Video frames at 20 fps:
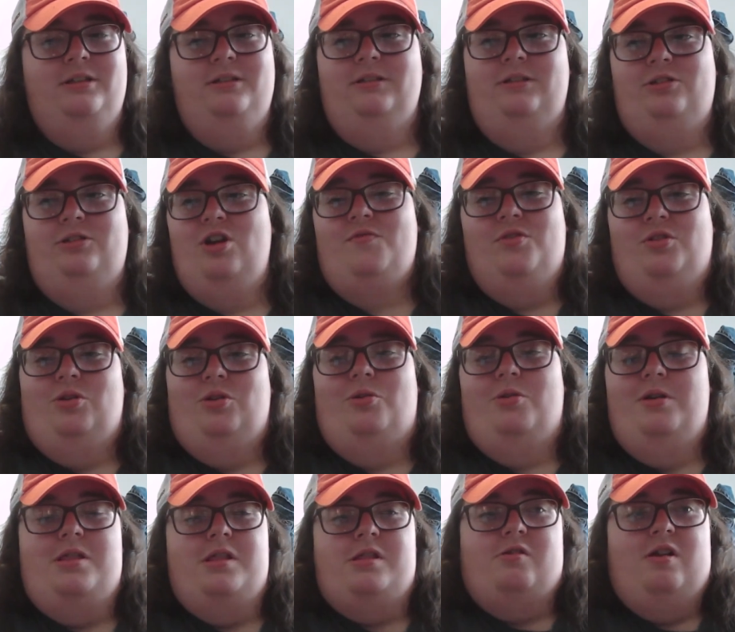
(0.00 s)
Trevor
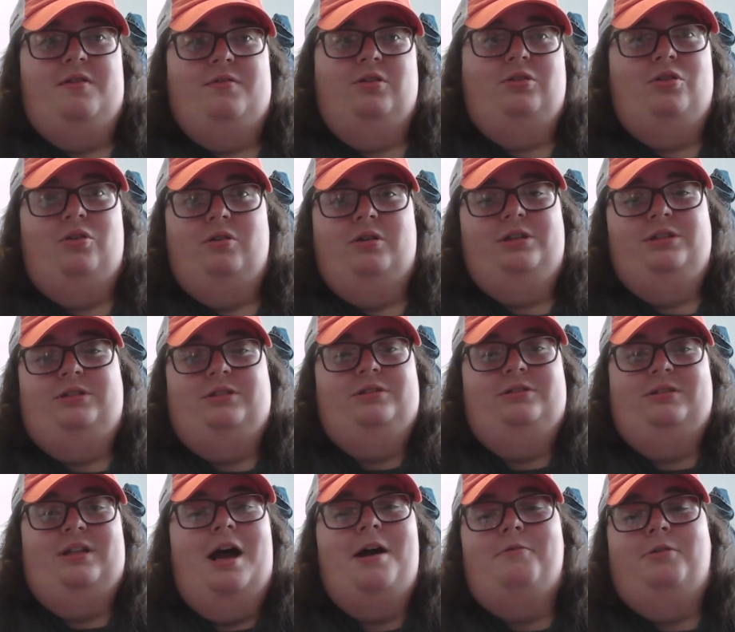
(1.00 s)
Lawrence is Trevor Lawrence.
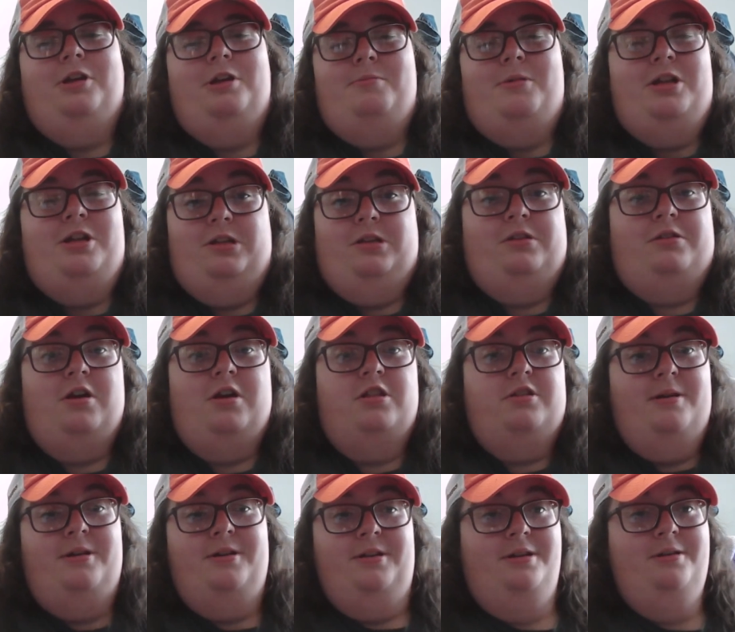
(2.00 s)
There's not really much to discuss
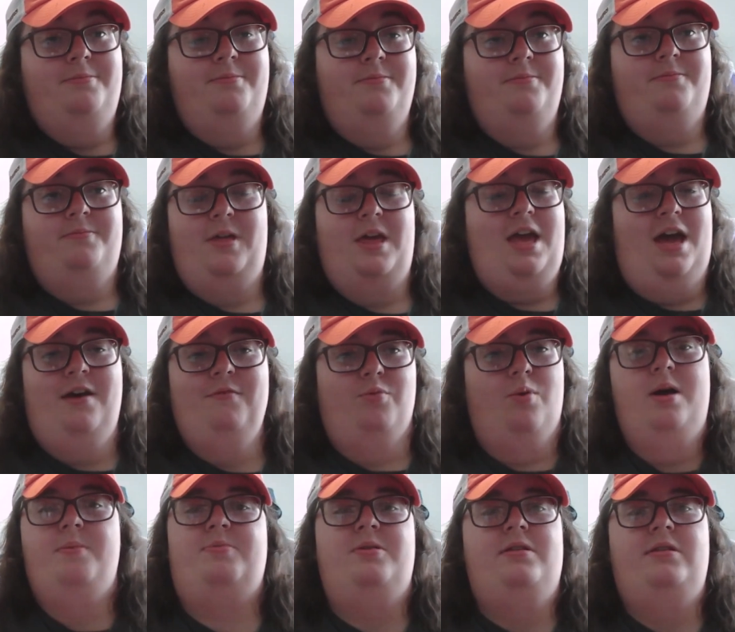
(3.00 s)
about him. They have
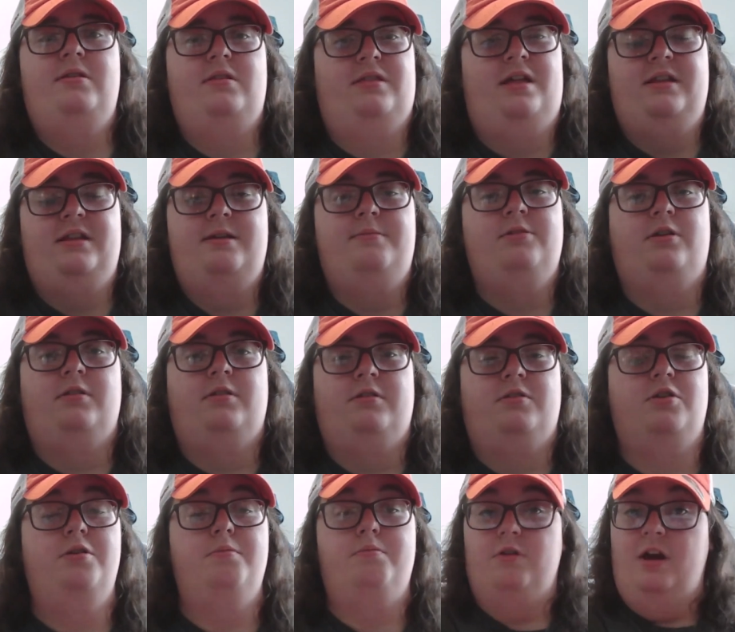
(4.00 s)
weapons. That team looks
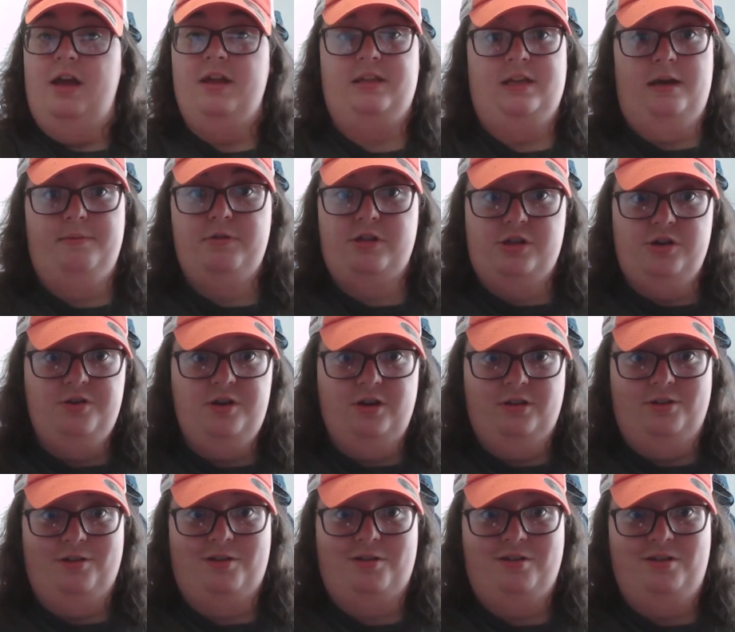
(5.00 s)
good. Brian Thomas Jr.
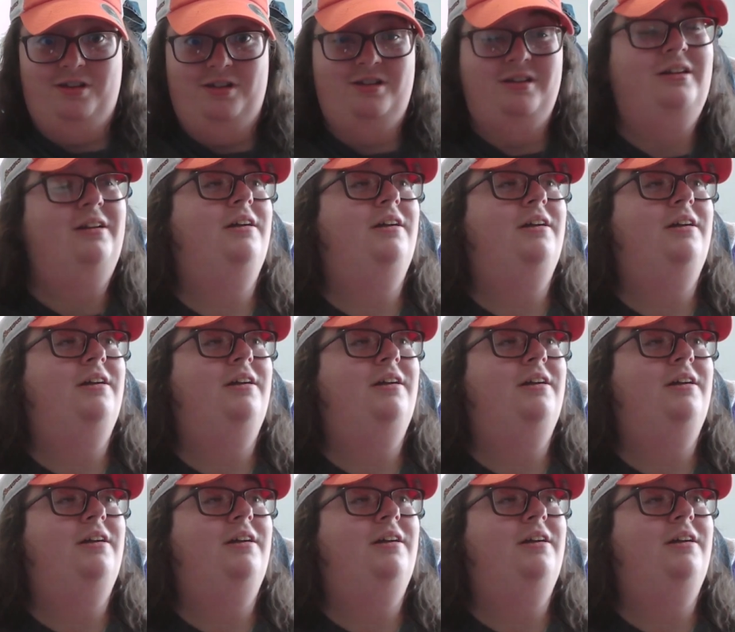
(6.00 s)
looks good.